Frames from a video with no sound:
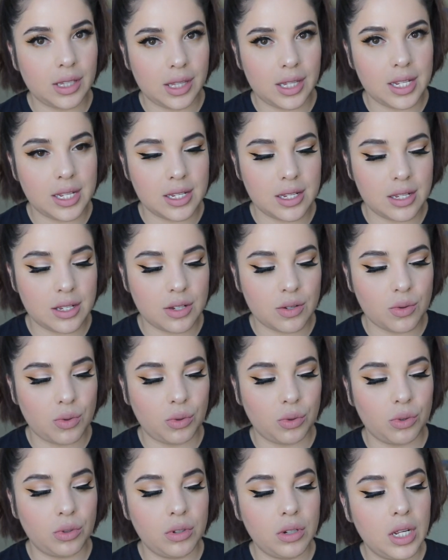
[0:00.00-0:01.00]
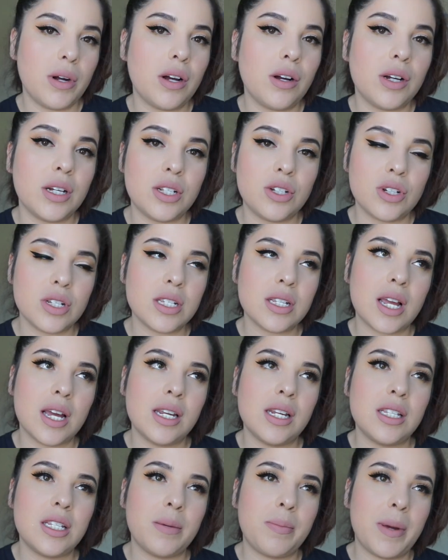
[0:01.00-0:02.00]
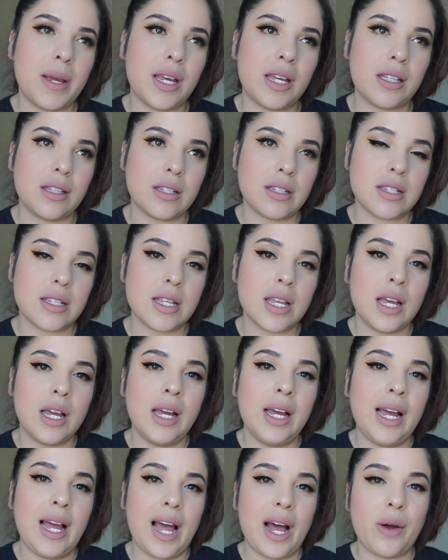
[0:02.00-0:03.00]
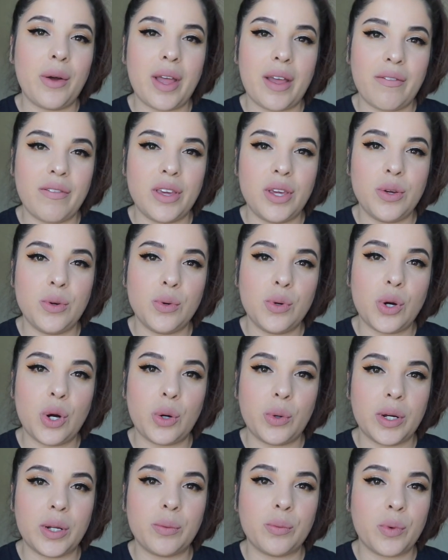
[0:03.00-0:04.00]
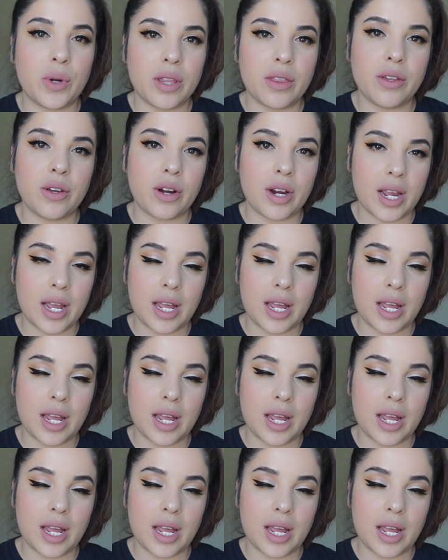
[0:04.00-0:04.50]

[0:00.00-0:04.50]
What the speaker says: this is cool. It just kind of depends how heavy you go in with your